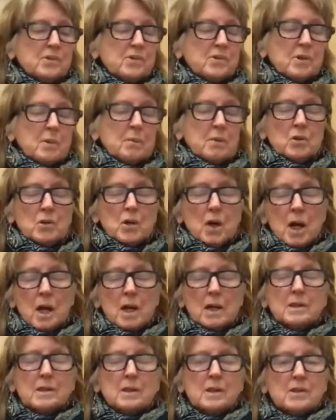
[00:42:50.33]
some are
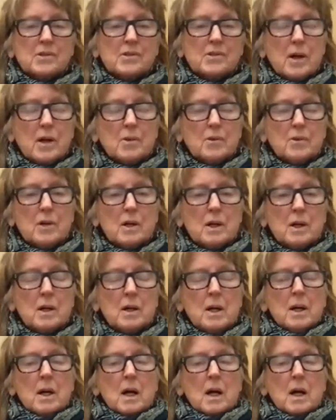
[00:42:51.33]
not, etc.